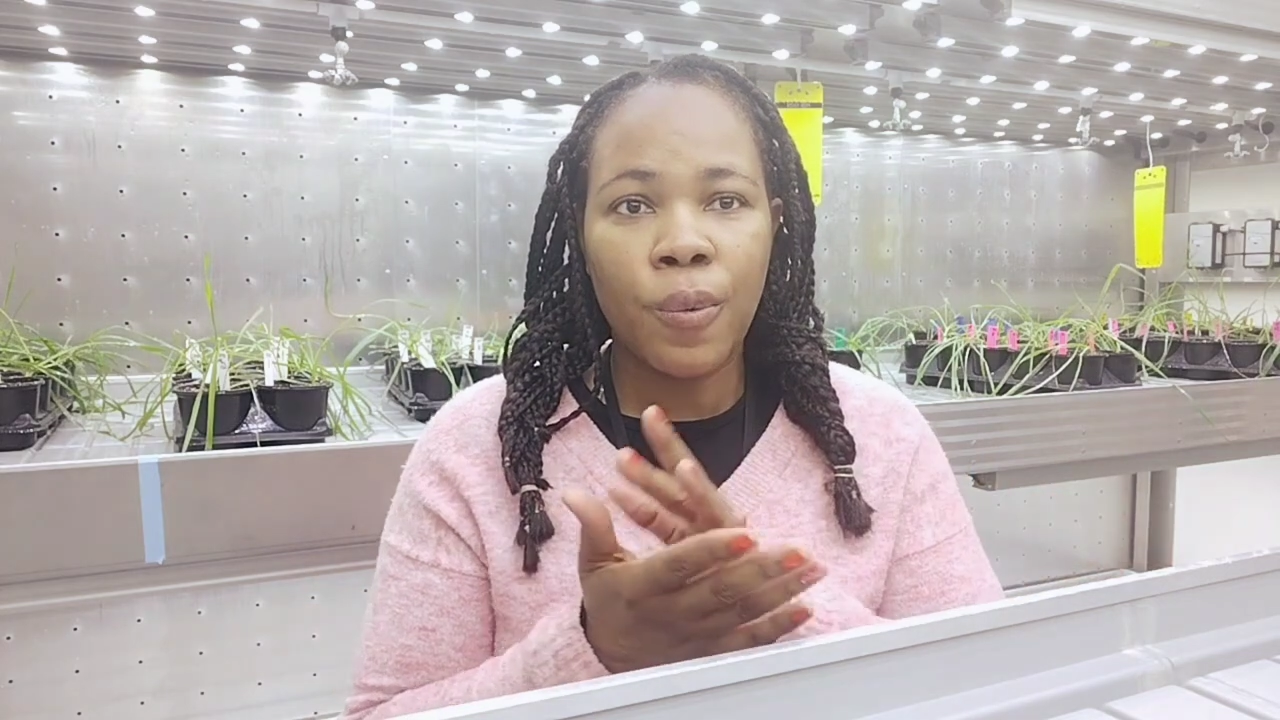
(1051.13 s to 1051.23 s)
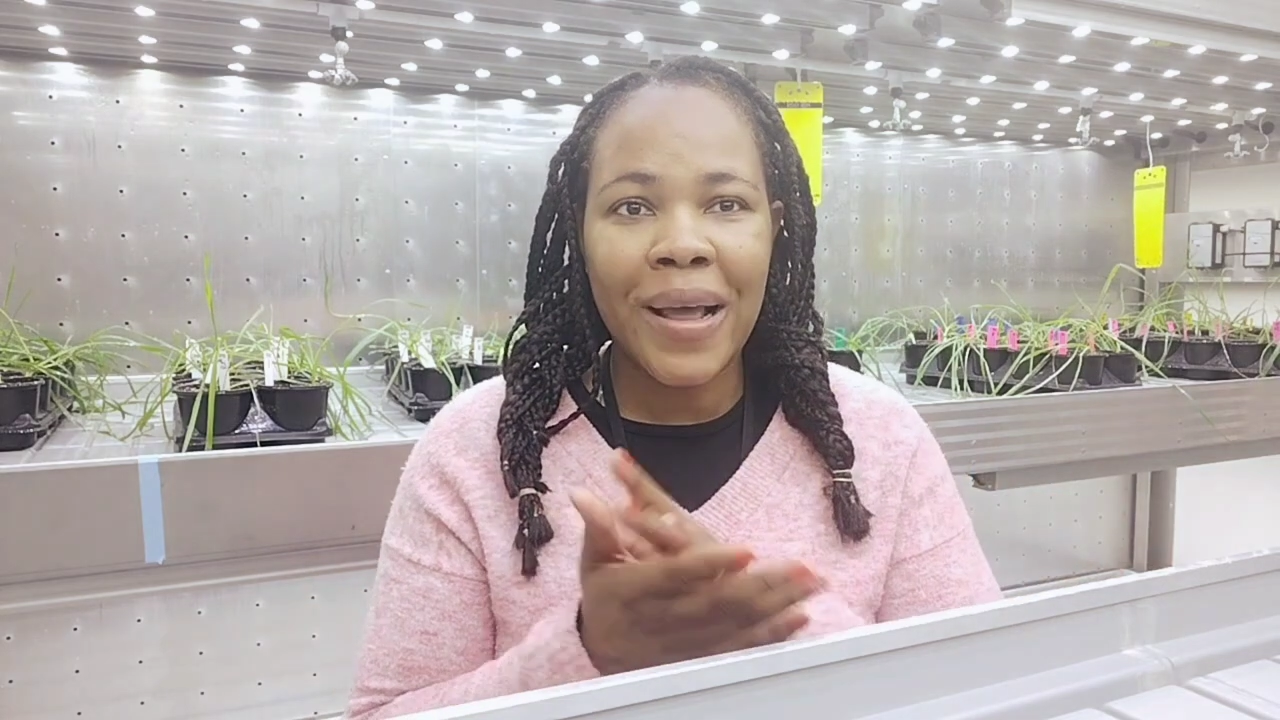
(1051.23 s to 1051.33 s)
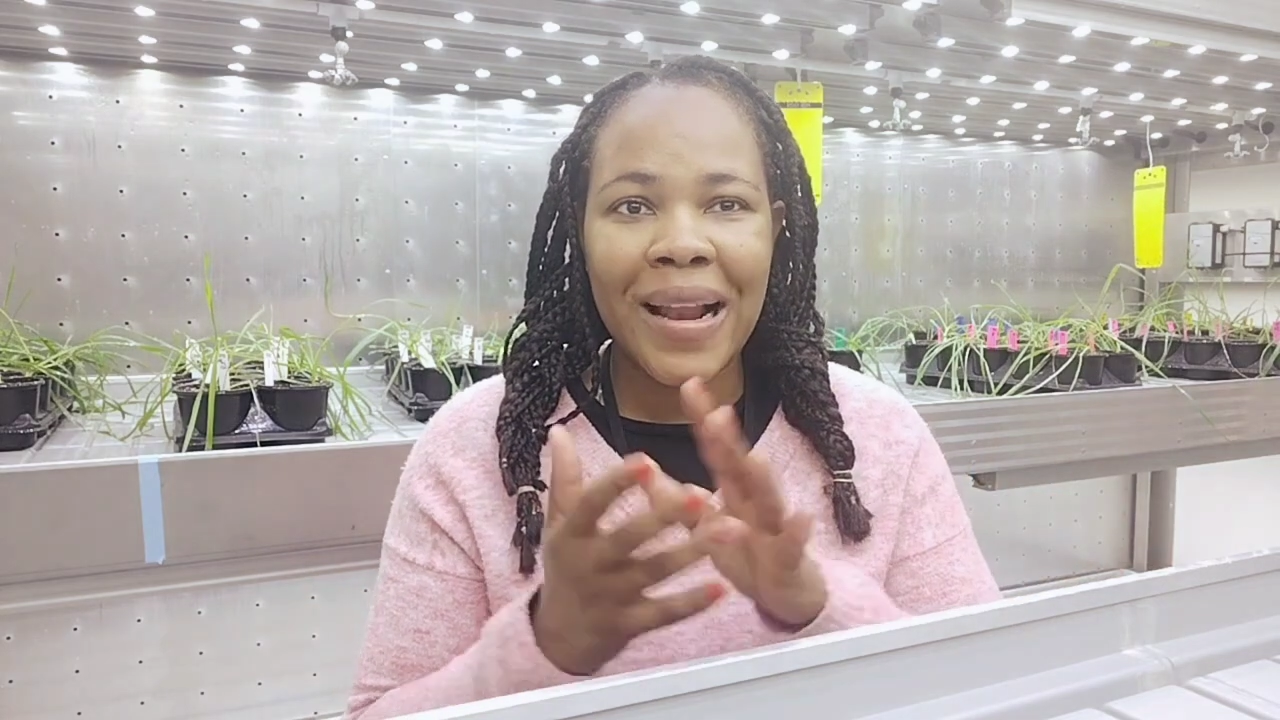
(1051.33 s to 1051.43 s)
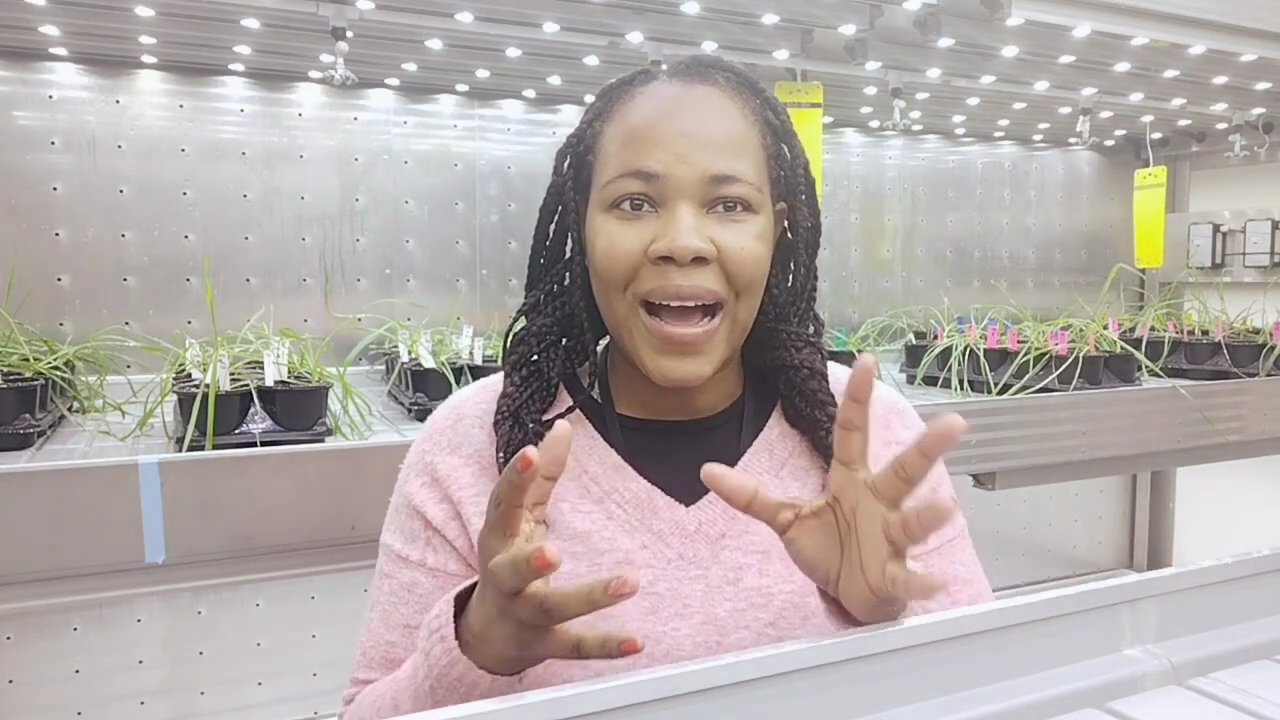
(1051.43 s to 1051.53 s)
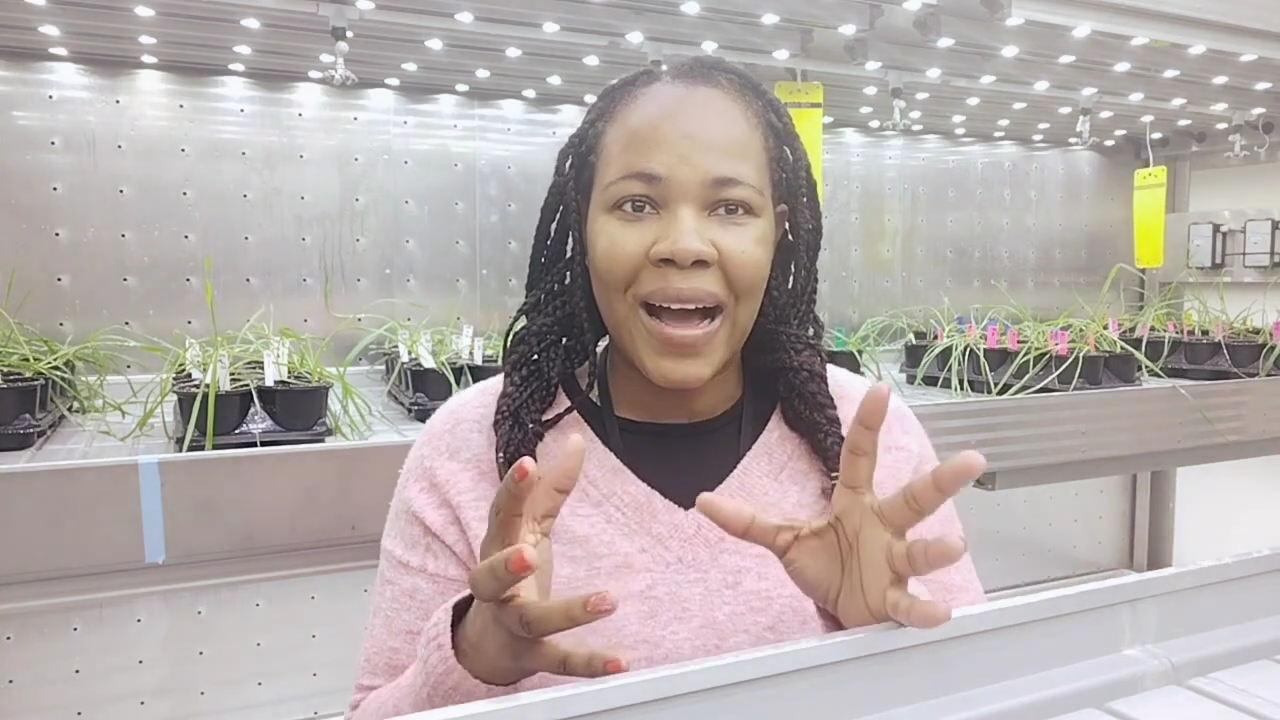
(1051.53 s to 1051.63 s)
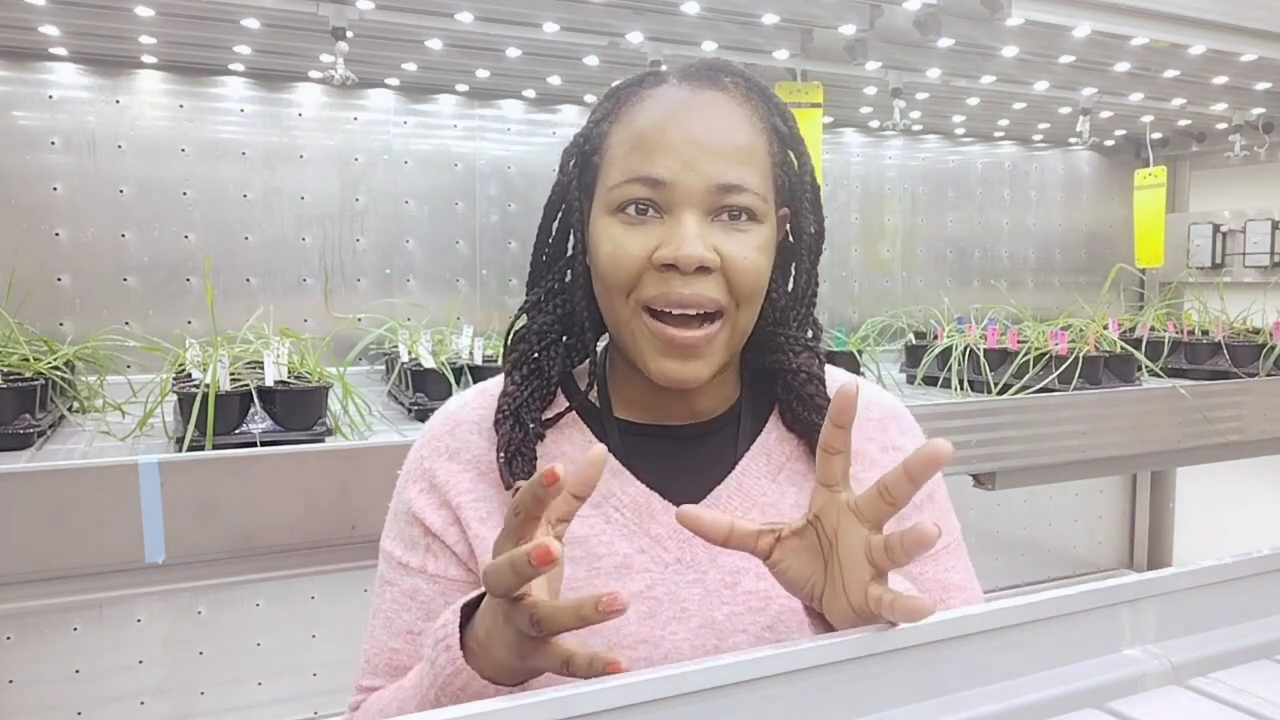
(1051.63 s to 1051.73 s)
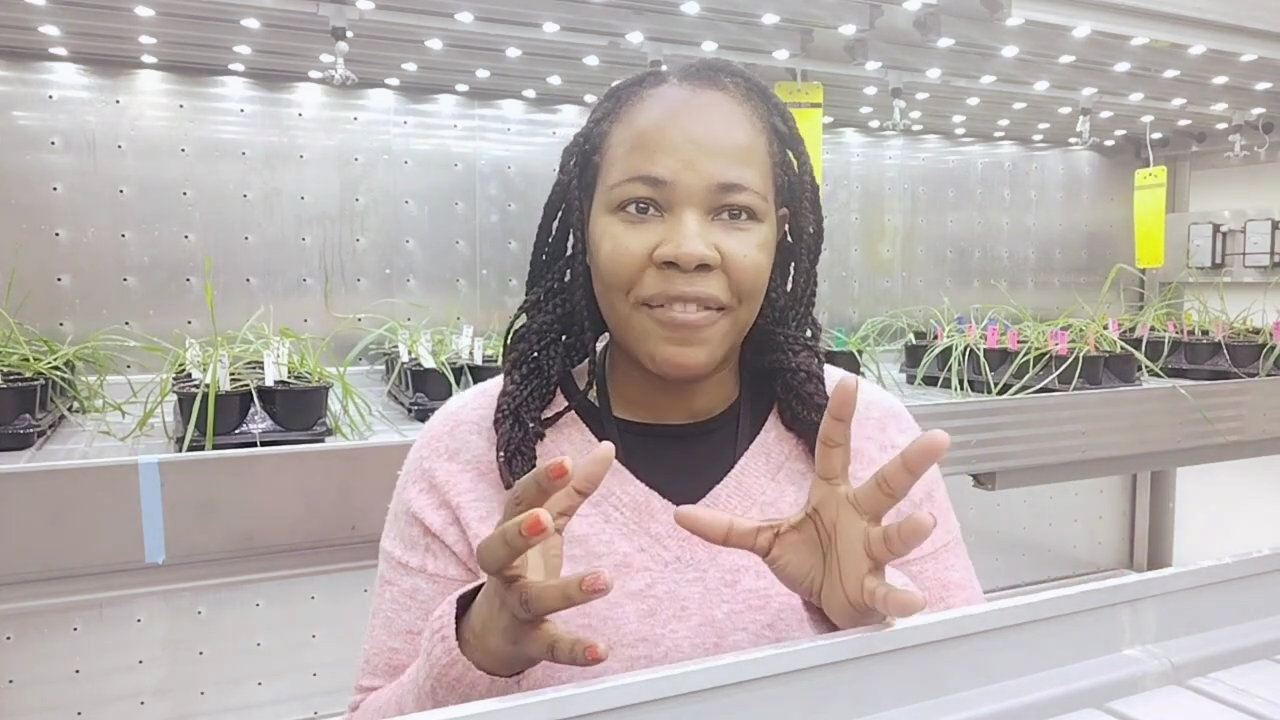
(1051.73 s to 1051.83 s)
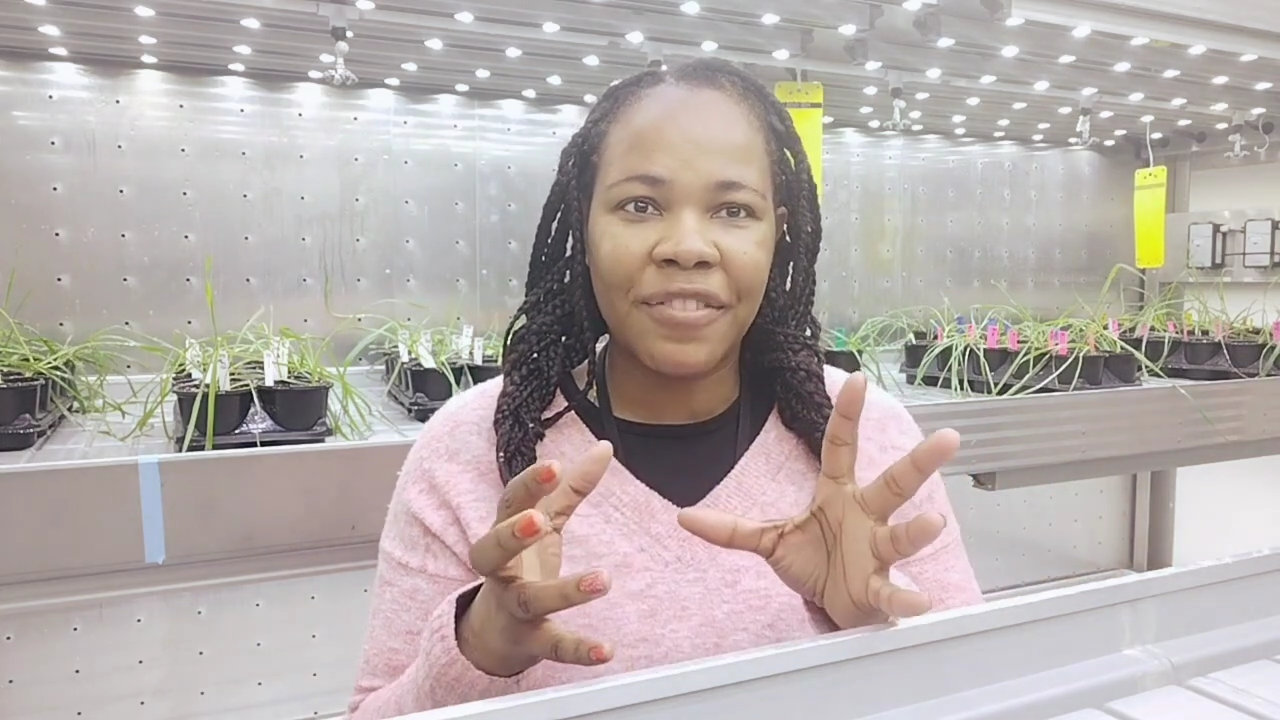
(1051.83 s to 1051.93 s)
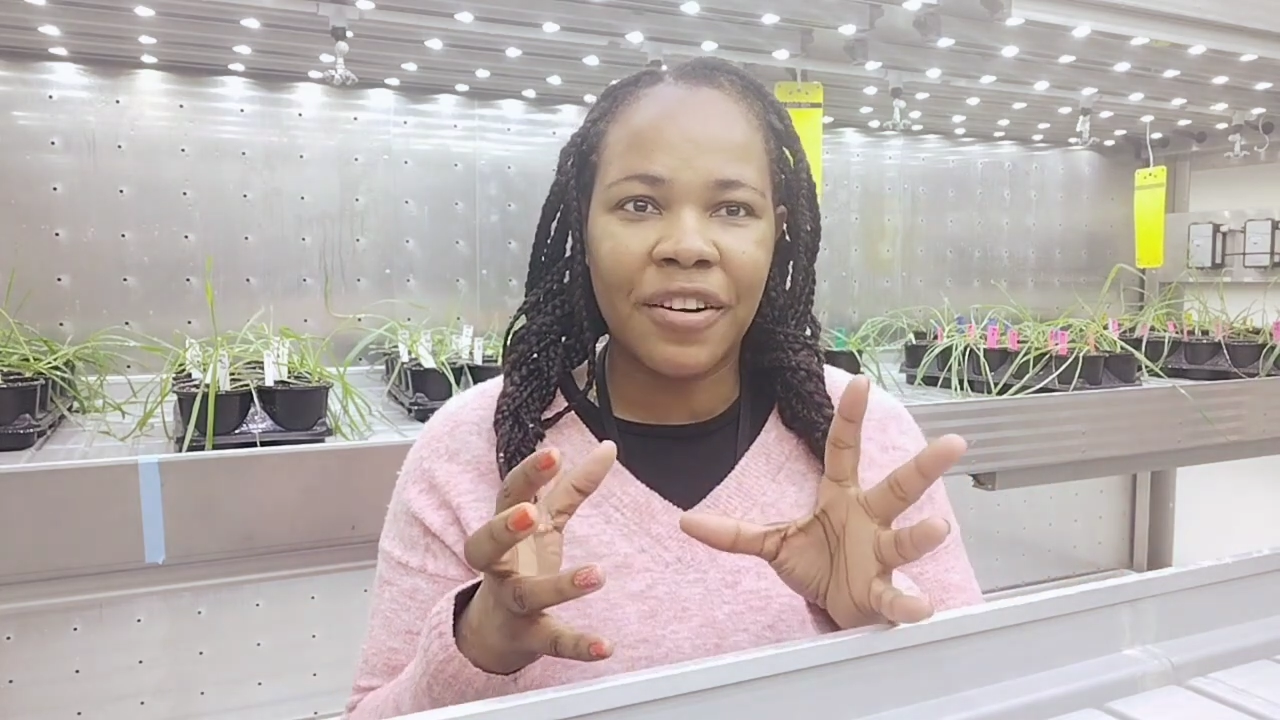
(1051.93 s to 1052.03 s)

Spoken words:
will have